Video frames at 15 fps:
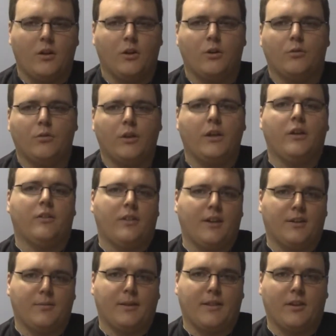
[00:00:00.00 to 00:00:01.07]
Heard really good
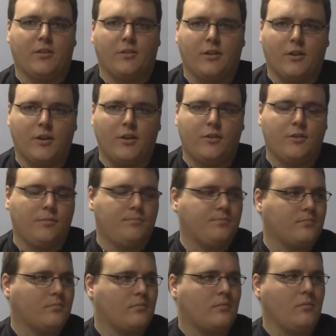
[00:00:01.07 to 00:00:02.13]
things about this series.
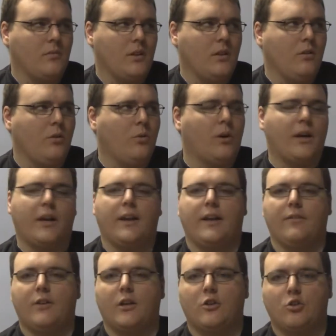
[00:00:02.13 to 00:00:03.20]
Wanted to
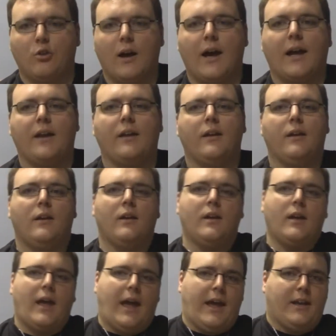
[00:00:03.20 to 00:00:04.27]
give it a try.
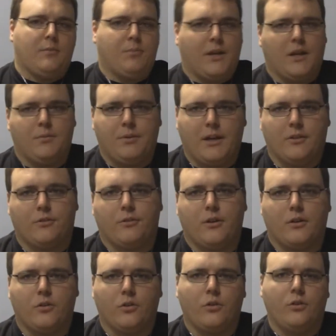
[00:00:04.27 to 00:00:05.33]
And it being a
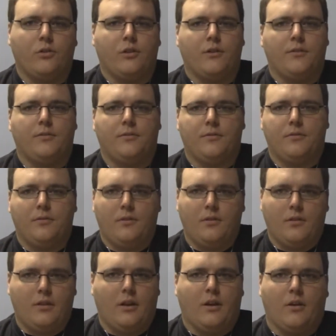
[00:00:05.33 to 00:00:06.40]
PS3 exclusive,
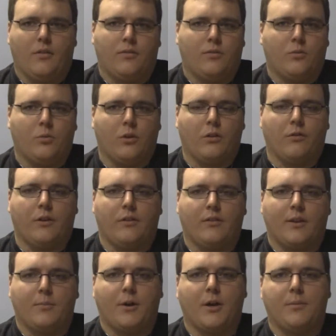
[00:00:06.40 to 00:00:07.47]
you know, it's one of the
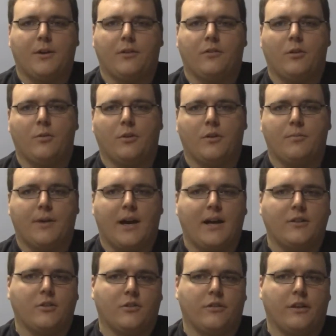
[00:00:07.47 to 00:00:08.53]
reasons I bought a PS3 was to
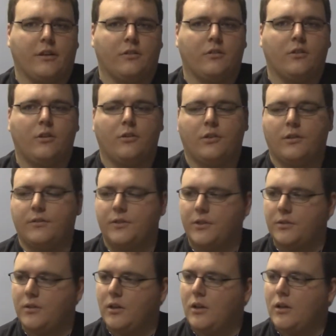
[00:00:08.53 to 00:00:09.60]
buy just the
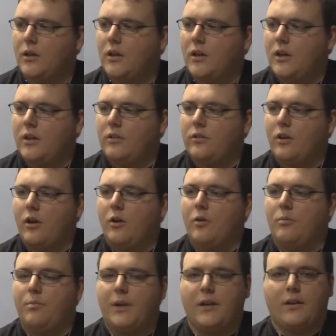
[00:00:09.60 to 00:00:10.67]
exclusives.
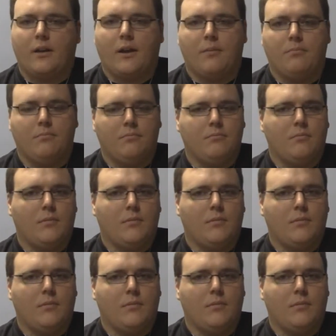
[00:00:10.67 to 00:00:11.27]
So, picked it up.